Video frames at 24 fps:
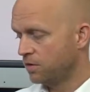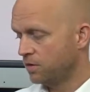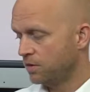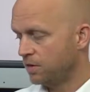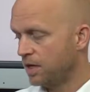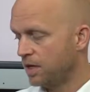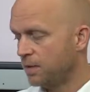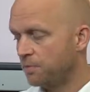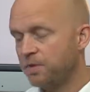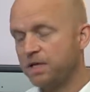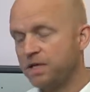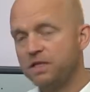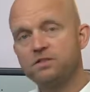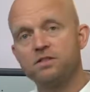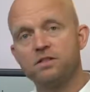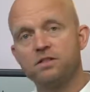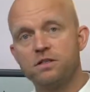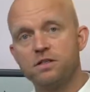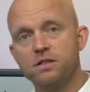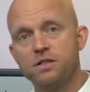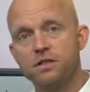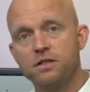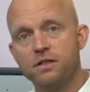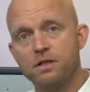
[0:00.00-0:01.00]
That means
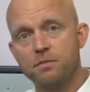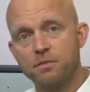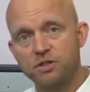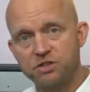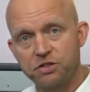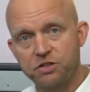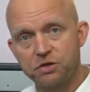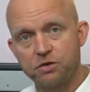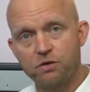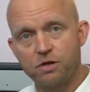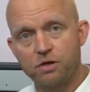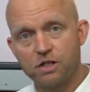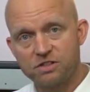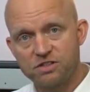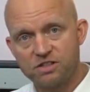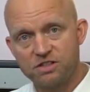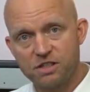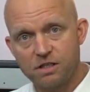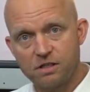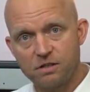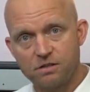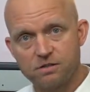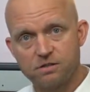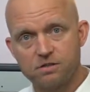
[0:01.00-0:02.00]
the material
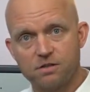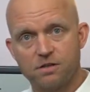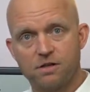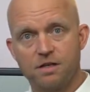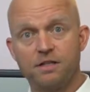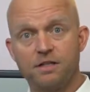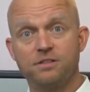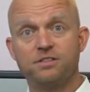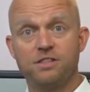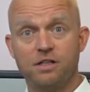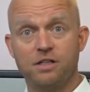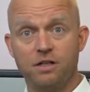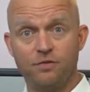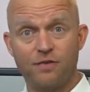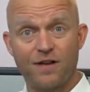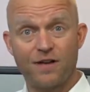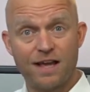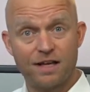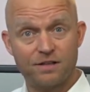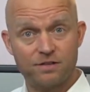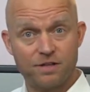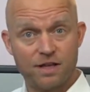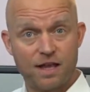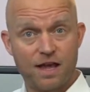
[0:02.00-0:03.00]
itself
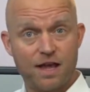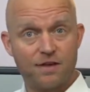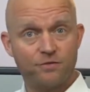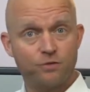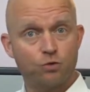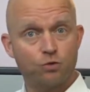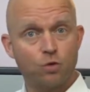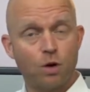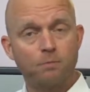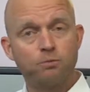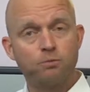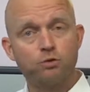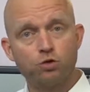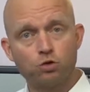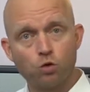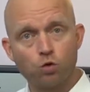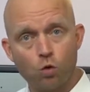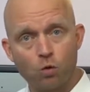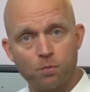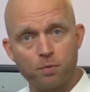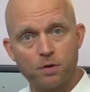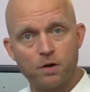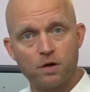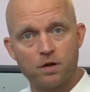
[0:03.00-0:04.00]
have to
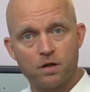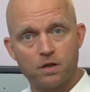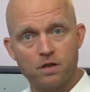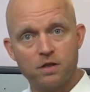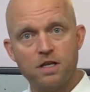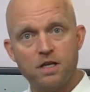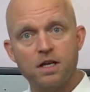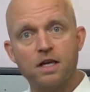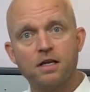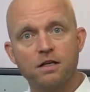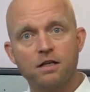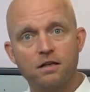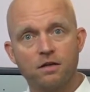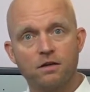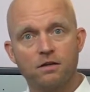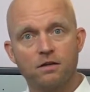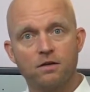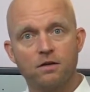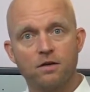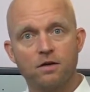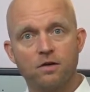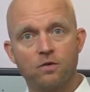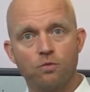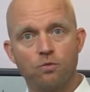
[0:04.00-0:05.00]
absorb the ink
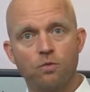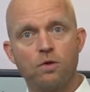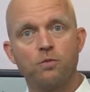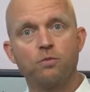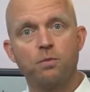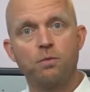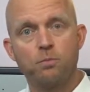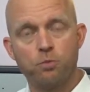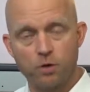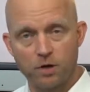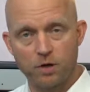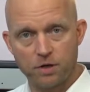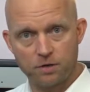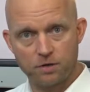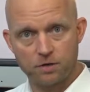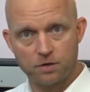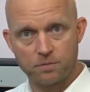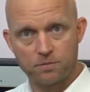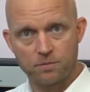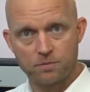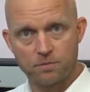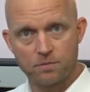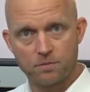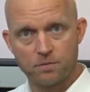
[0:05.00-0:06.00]
when we print.
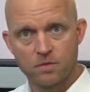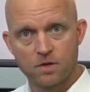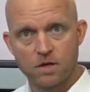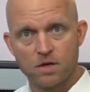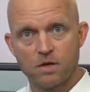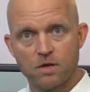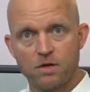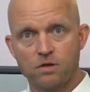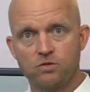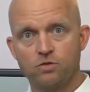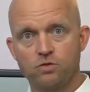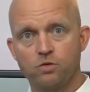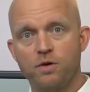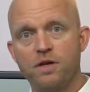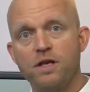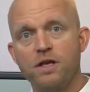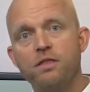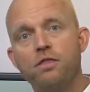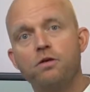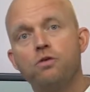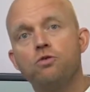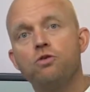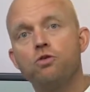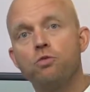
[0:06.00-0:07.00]
So
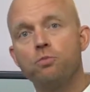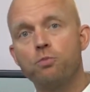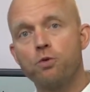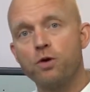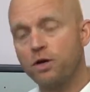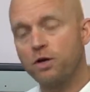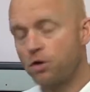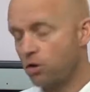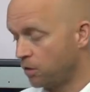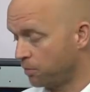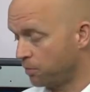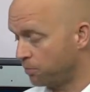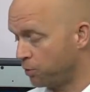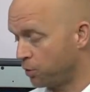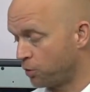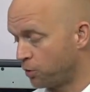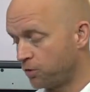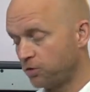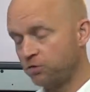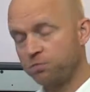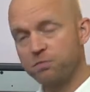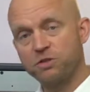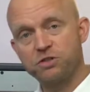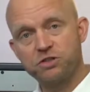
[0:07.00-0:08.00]
either you print on
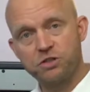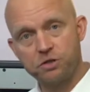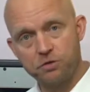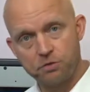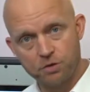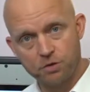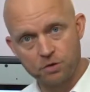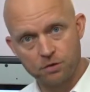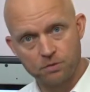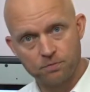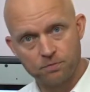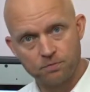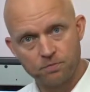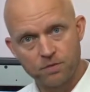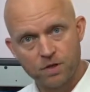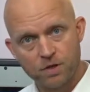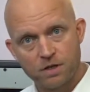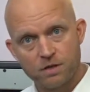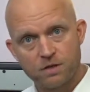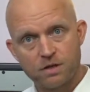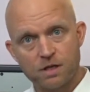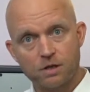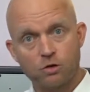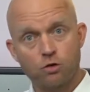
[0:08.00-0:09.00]
porous material,
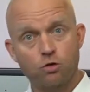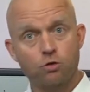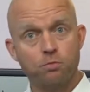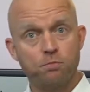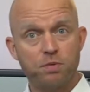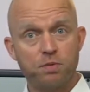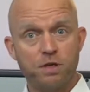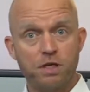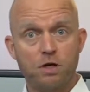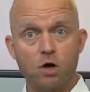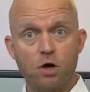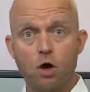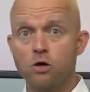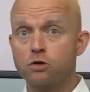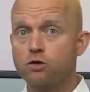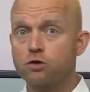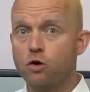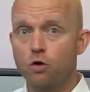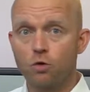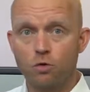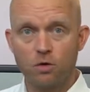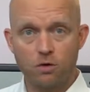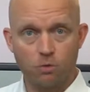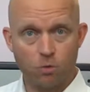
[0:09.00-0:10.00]
that could be
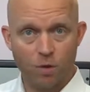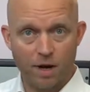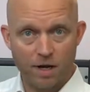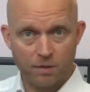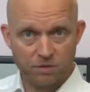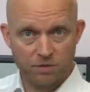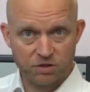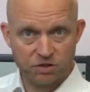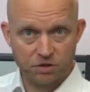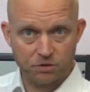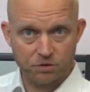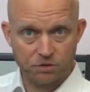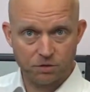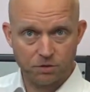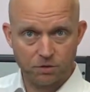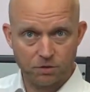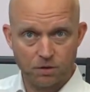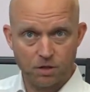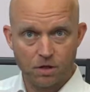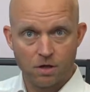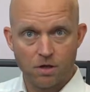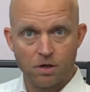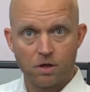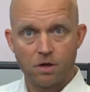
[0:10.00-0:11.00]
uncoated wine material,
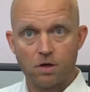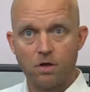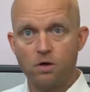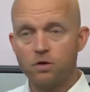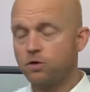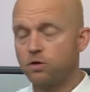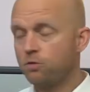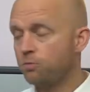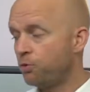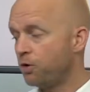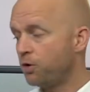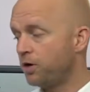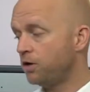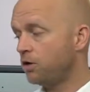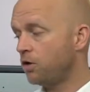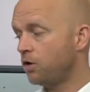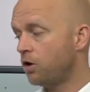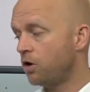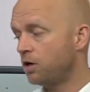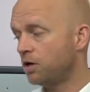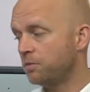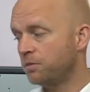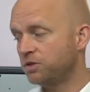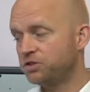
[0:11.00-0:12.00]
or you print
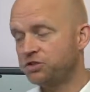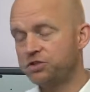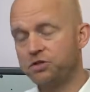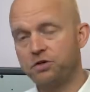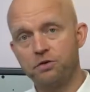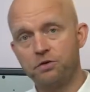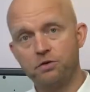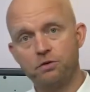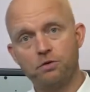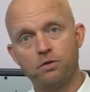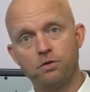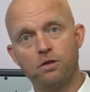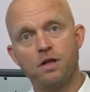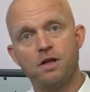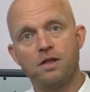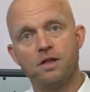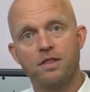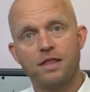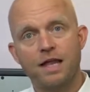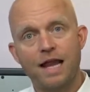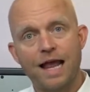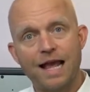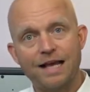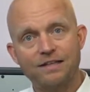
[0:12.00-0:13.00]
on a material
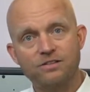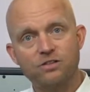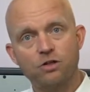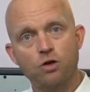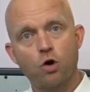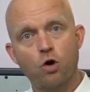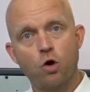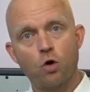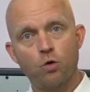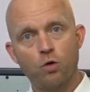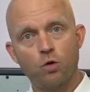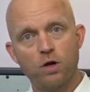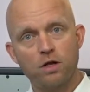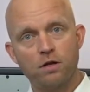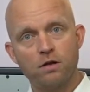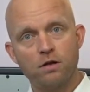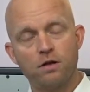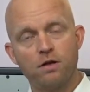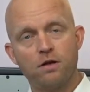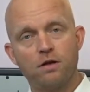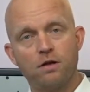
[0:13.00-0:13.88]
that has a coating